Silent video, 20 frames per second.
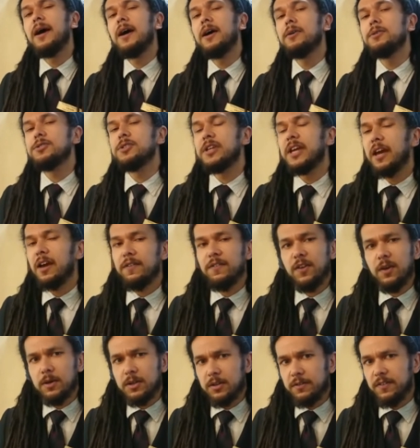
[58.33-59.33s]
I also get a
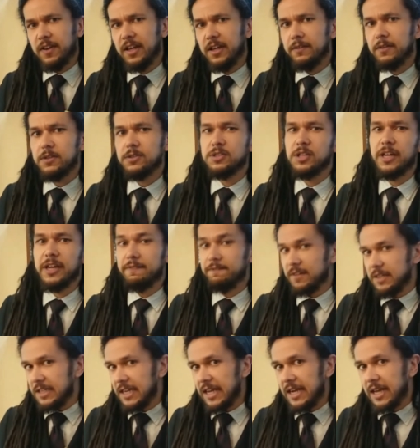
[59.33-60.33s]
few other flavours like
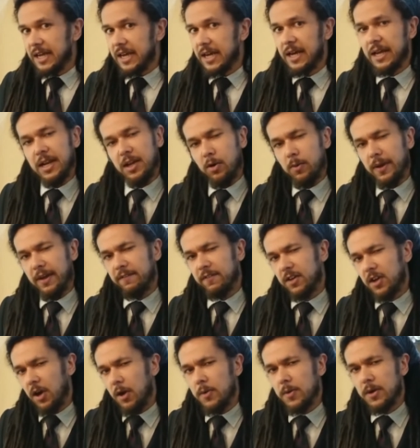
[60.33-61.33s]
vanilla, a little bit
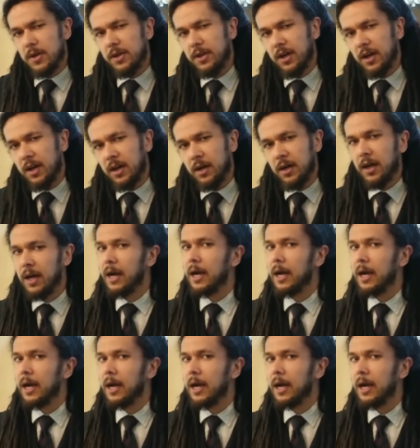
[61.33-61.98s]
of coconut,